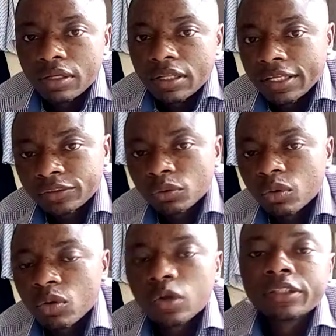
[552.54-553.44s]
Let's
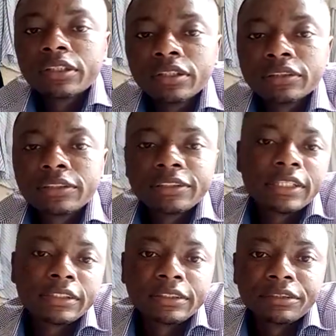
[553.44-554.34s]
look on
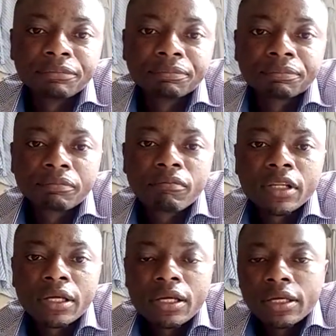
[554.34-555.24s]
cystatin.
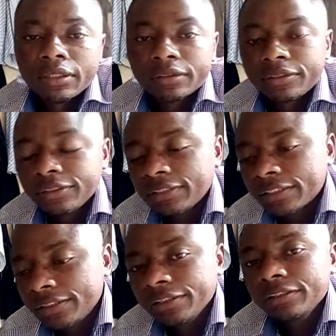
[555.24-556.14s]

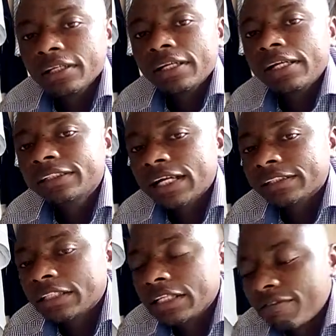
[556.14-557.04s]
Cystatin, it
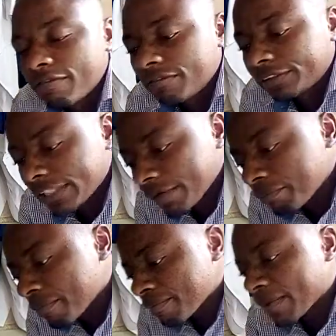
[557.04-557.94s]
has the
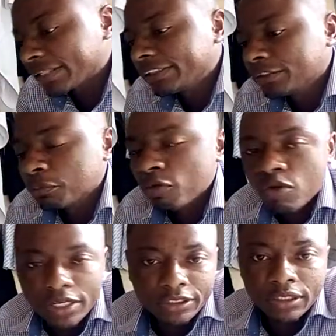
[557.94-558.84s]
same mechanism of
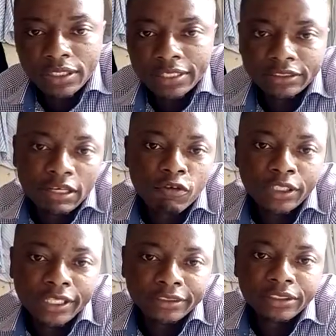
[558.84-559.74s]
action as
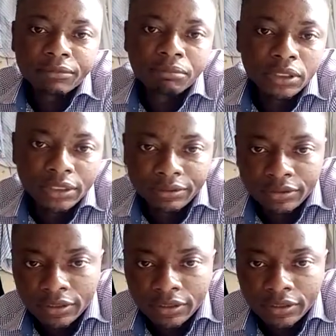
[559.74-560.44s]
amphotericin B.